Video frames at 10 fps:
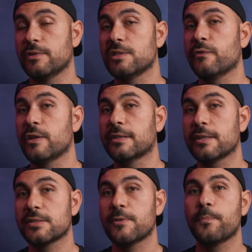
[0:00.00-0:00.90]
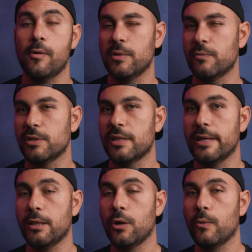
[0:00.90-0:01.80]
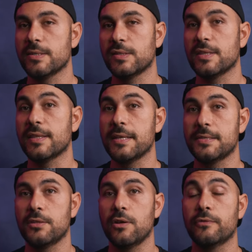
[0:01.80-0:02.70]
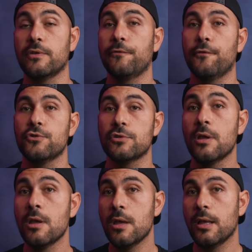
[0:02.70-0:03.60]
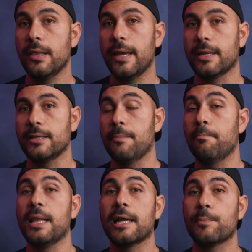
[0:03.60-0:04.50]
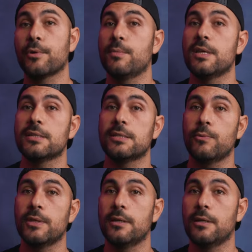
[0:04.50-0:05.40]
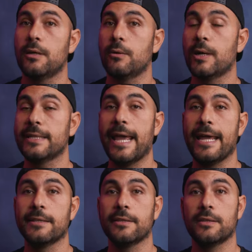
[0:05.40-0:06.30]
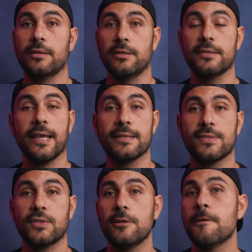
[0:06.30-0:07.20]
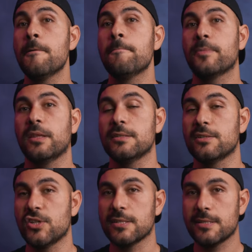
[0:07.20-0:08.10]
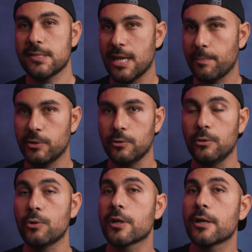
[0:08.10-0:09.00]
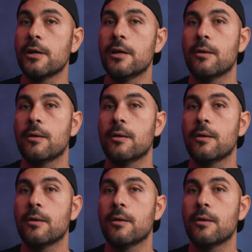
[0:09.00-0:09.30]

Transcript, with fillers: of these filters, probably with the lowest intensity of diffusion, like the Black Pro-Mist with the 1.8 intensity. That is just subtle look,